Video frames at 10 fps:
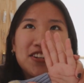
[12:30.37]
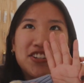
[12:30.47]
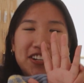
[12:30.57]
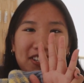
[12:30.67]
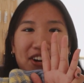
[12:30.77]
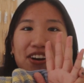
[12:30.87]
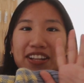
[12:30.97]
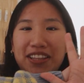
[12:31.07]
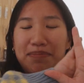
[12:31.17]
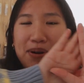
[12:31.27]
she saw
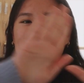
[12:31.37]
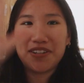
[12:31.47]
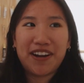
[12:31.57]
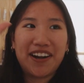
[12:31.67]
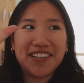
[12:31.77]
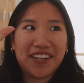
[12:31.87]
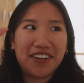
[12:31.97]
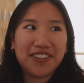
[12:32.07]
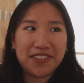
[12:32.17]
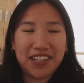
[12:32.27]
like the poster of Harry
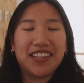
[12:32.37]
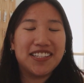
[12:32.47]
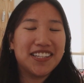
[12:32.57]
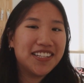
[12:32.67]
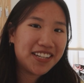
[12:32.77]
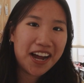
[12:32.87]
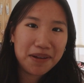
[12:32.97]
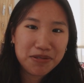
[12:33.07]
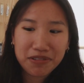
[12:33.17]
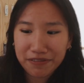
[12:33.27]
Styles, I was like, this is the
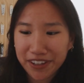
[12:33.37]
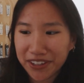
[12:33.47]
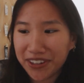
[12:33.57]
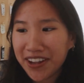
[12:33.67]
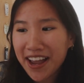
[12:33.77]
time to reveal.